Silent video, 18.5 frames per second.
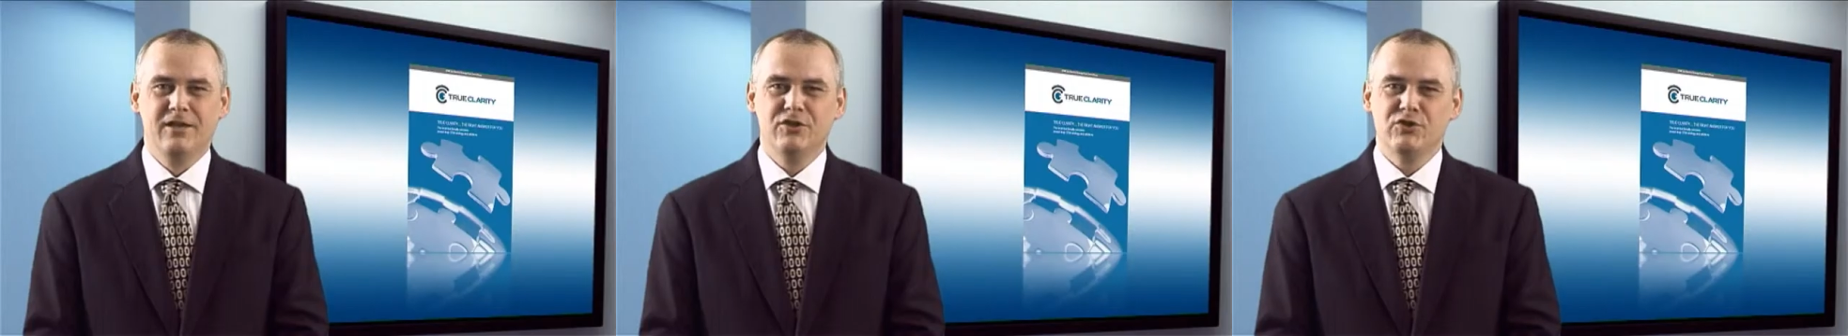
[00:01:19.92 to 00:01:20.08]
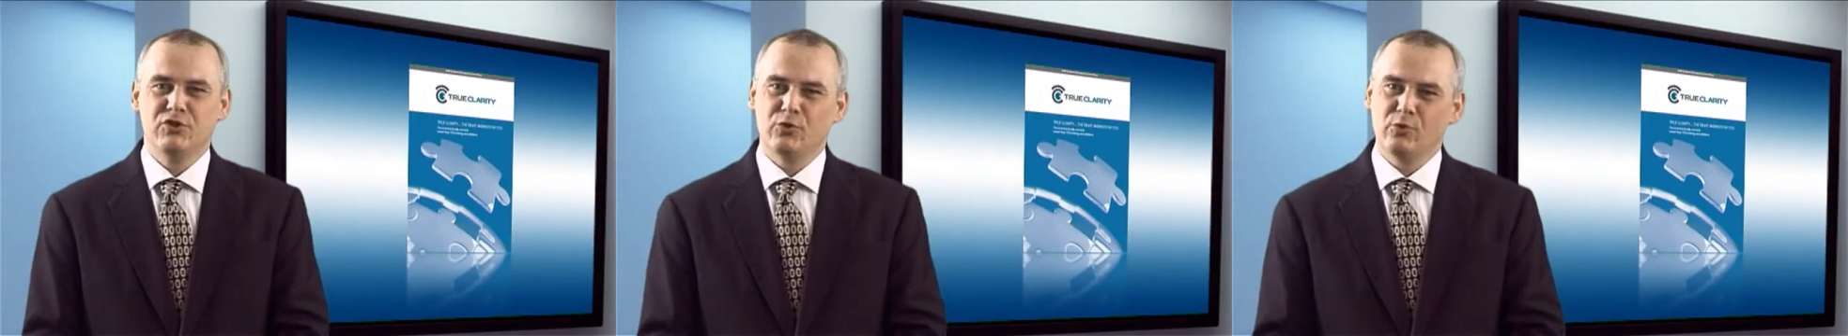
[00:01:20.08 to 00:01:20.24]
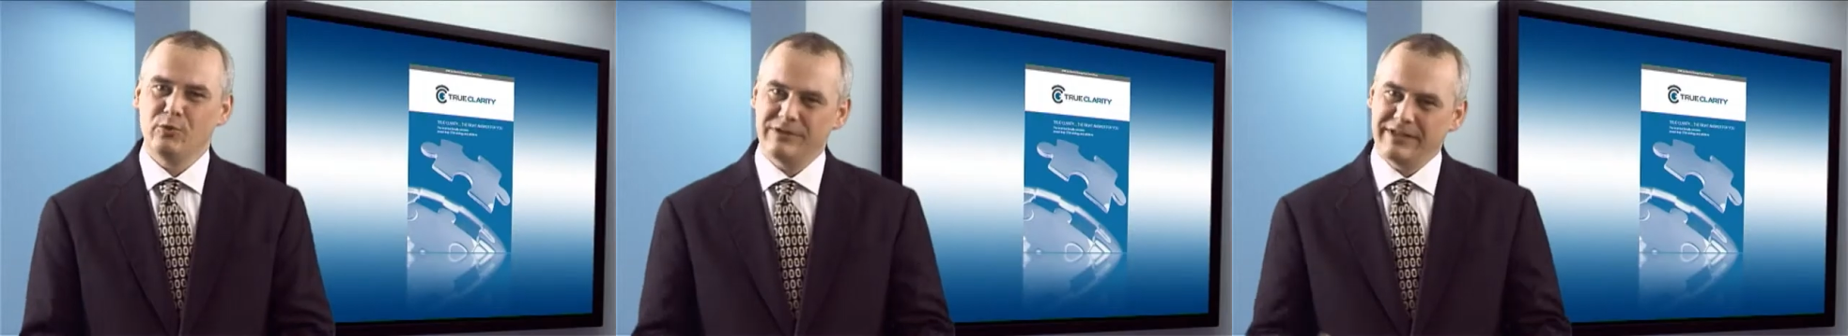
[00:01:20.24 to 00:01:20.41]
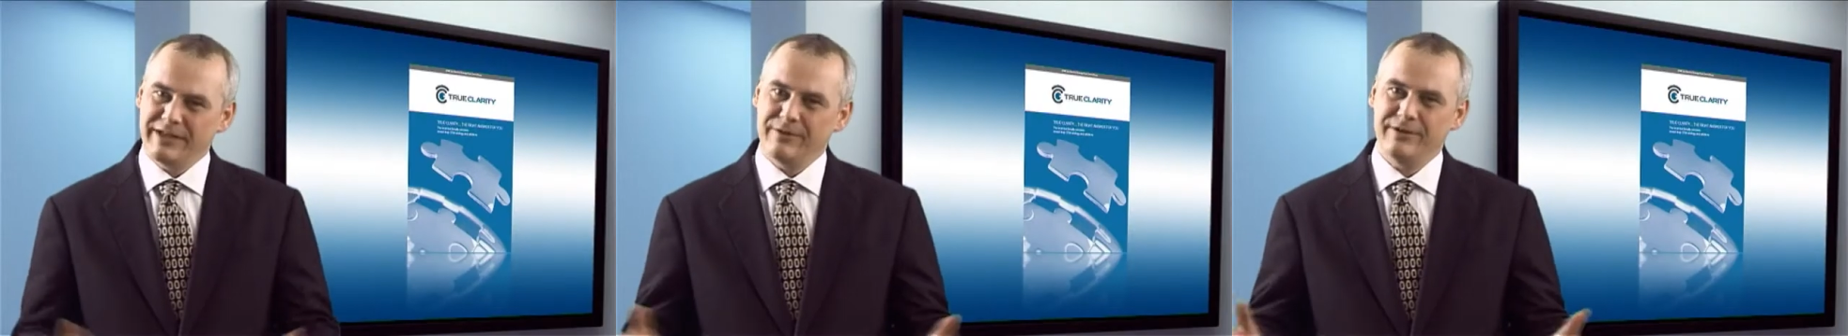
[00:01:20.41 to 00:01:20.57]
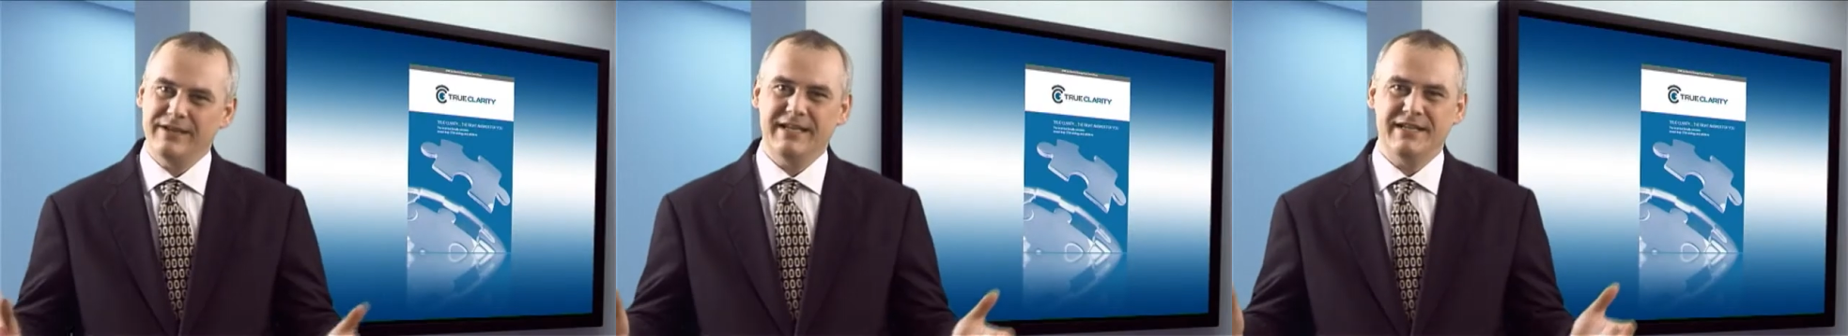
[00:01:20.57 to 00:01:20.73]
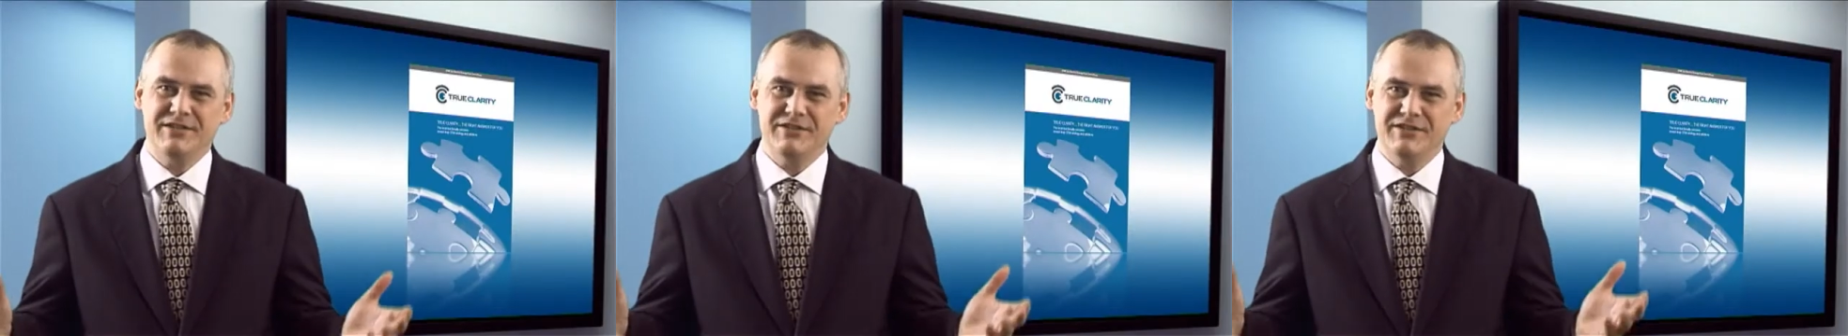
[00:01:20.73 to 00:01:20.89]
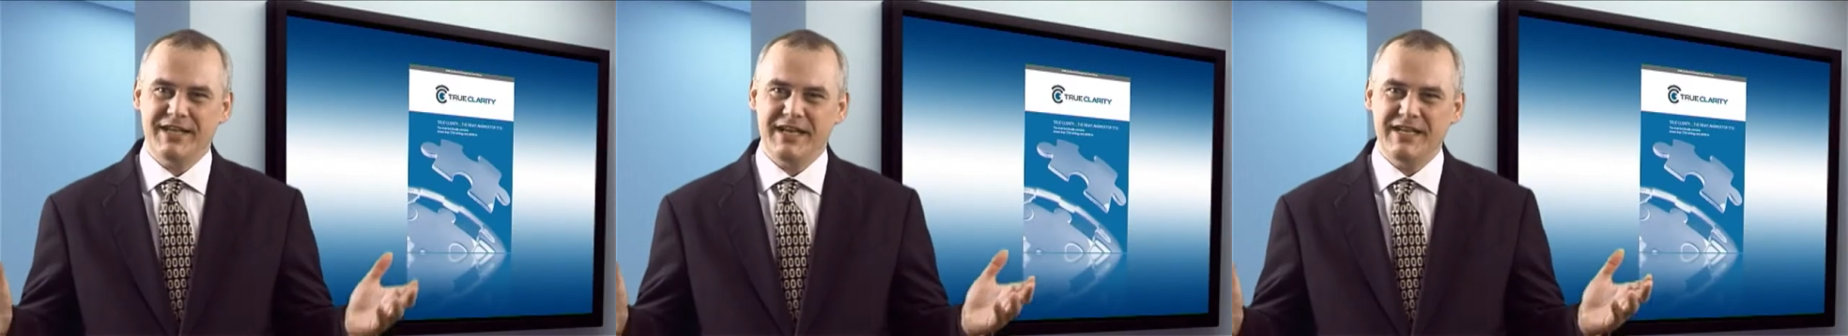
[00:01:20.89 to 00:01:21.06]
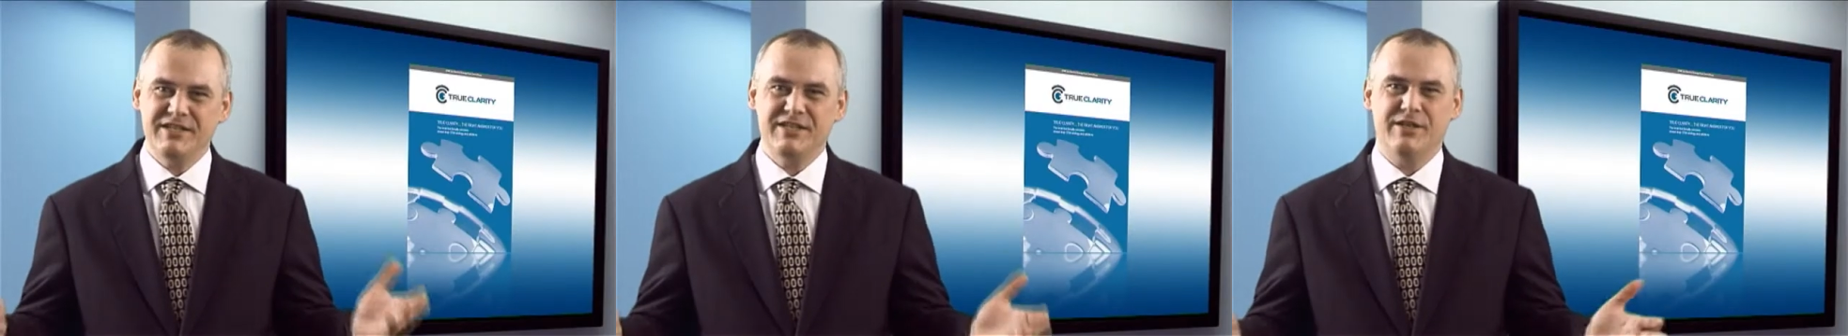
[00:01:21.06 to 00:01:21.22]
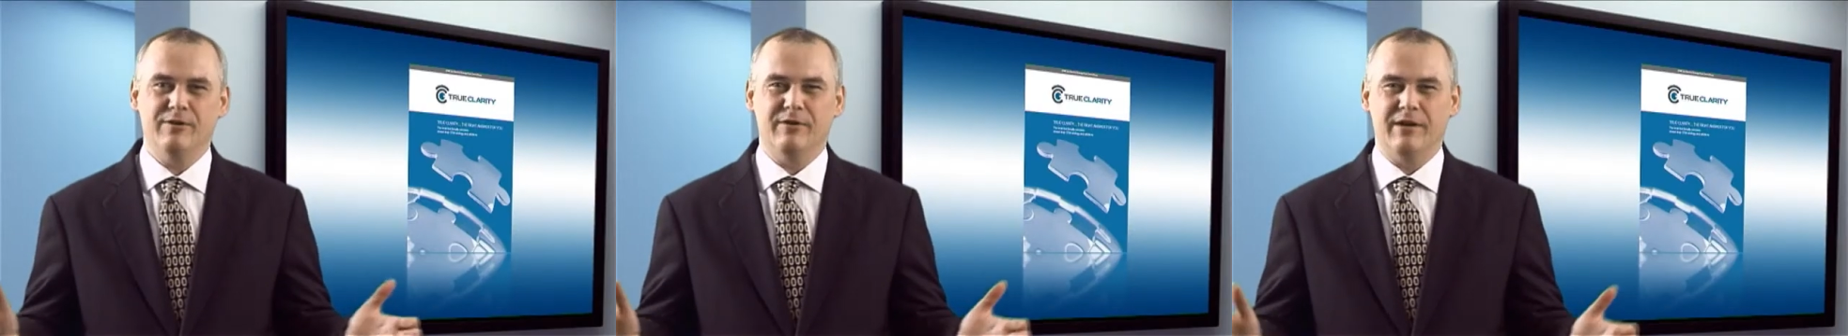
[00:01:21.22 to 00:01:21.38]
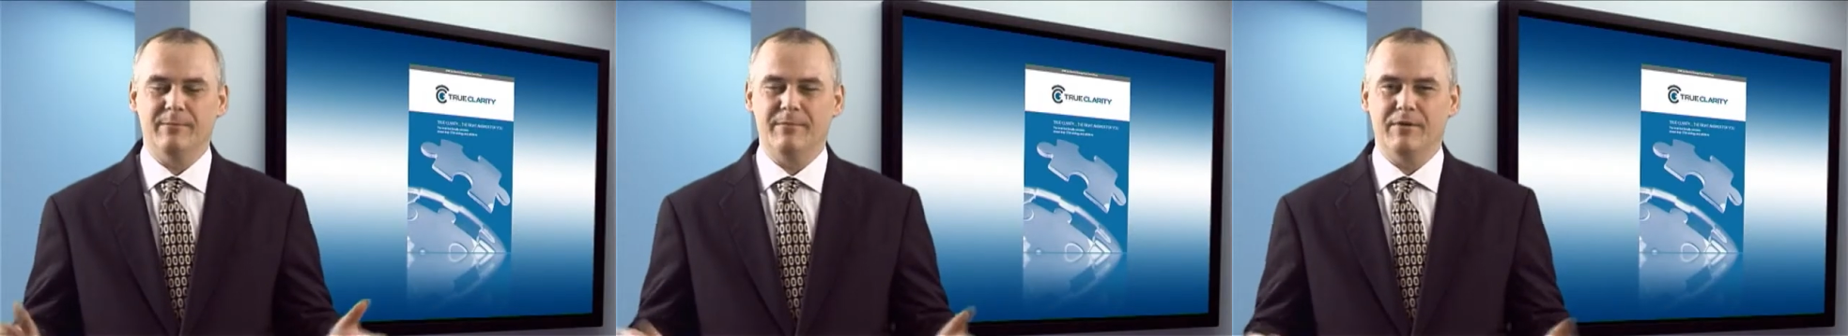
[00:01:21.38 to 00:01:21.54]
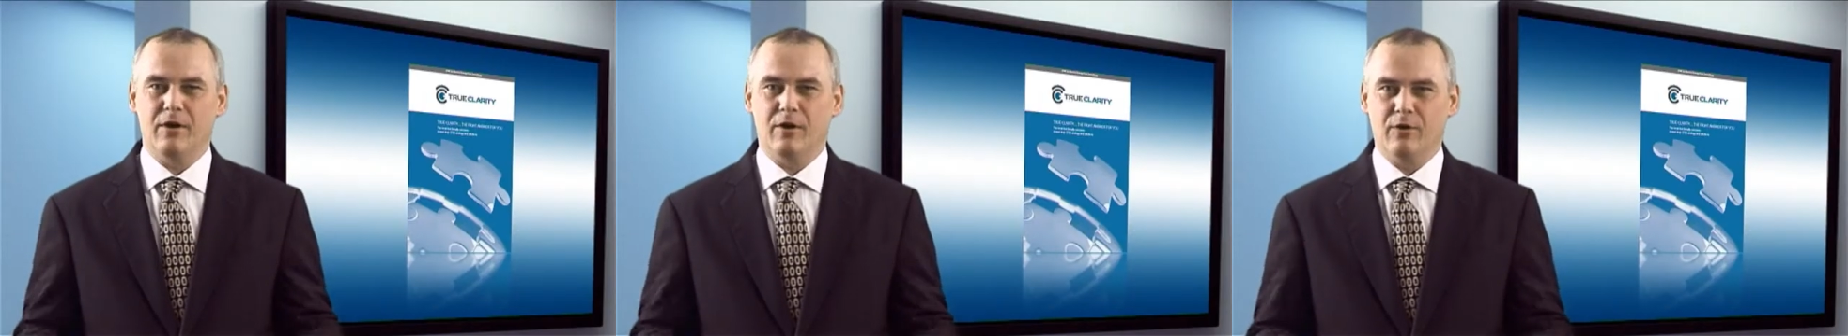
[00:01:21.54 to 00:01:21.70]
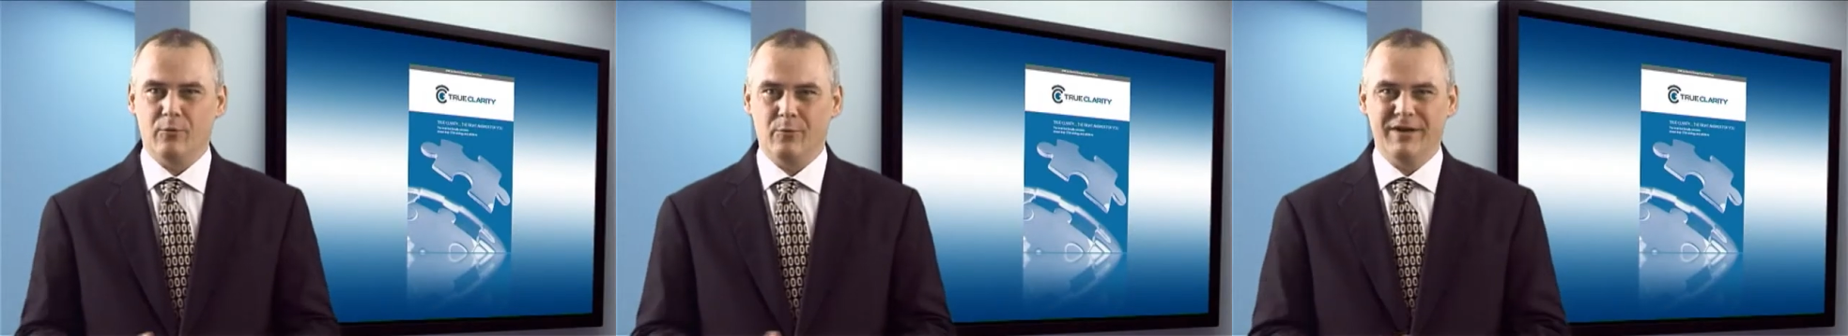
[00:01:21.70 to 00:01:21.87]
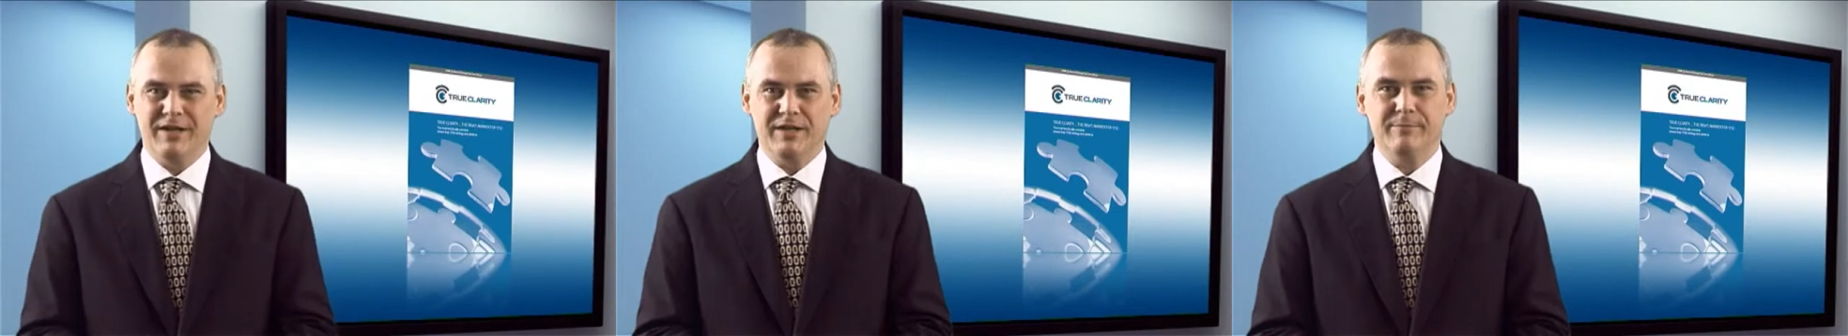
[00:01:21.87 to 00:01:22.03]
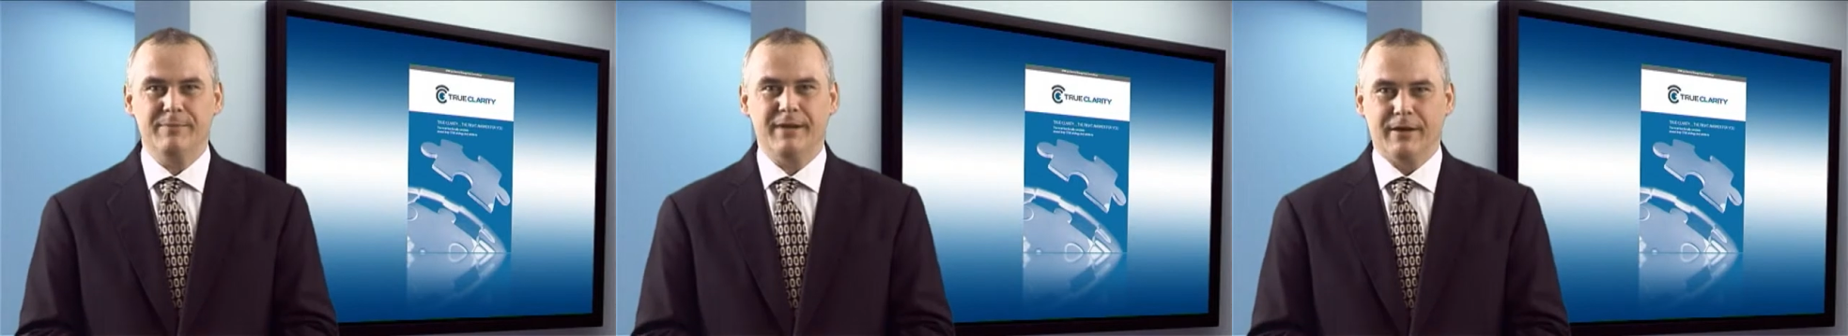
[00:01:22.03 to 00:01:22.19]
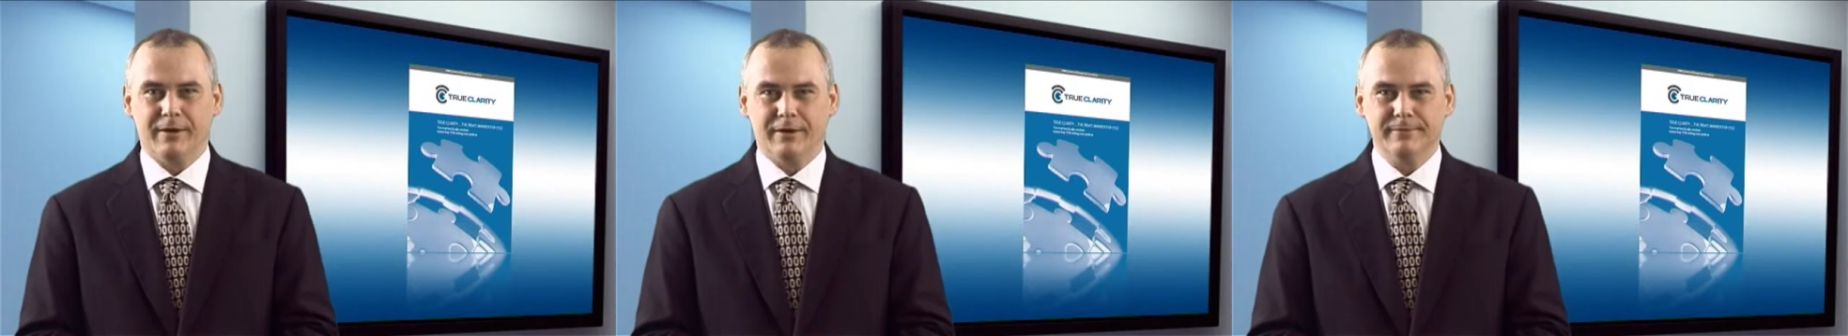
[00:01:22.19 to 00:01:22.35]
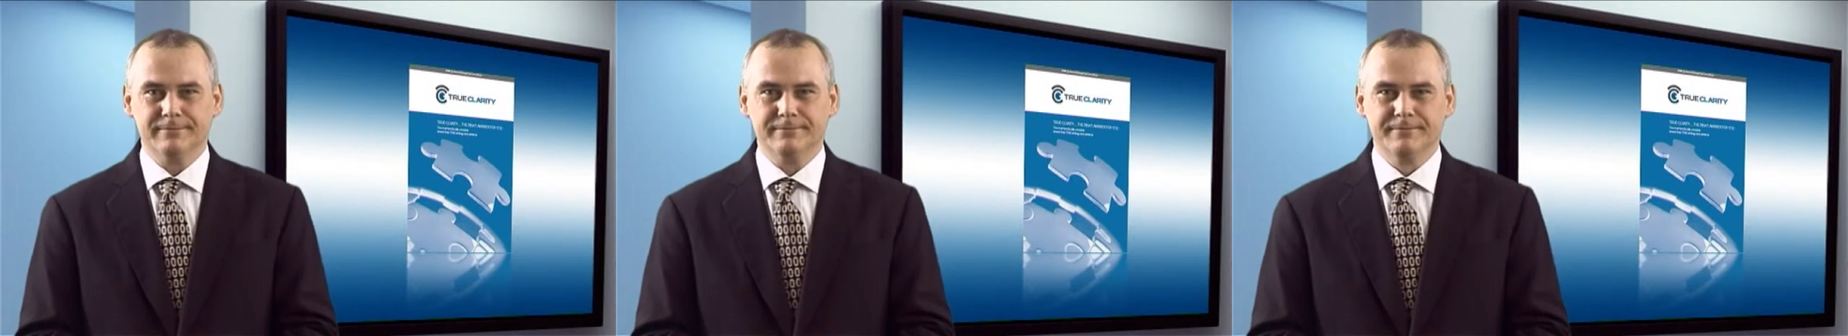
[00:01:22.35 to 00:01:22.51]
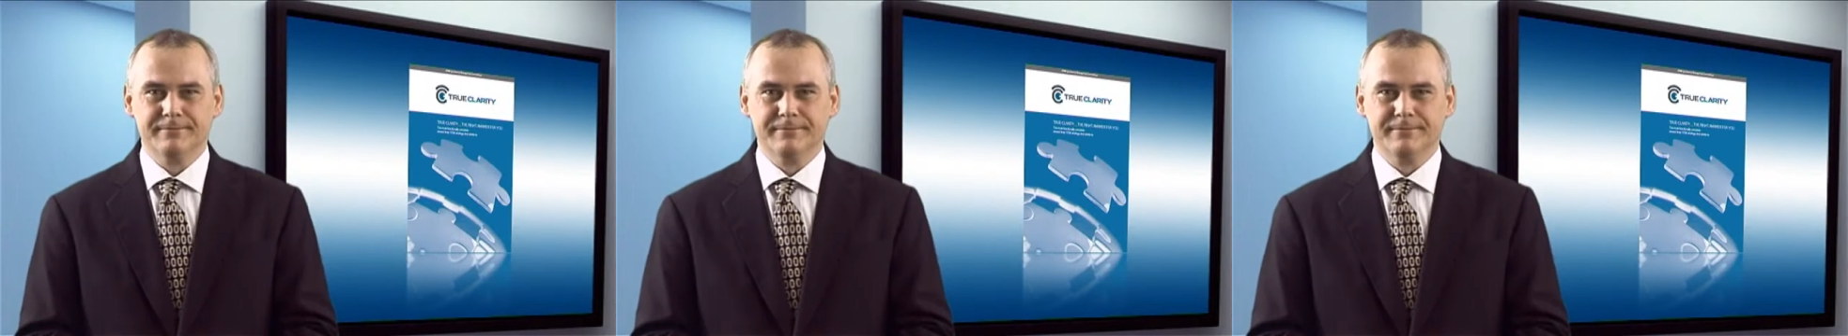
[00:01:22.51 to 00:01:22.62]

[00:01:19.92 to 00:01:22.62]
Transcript: True Clarity and Sage CRM are a winning pair.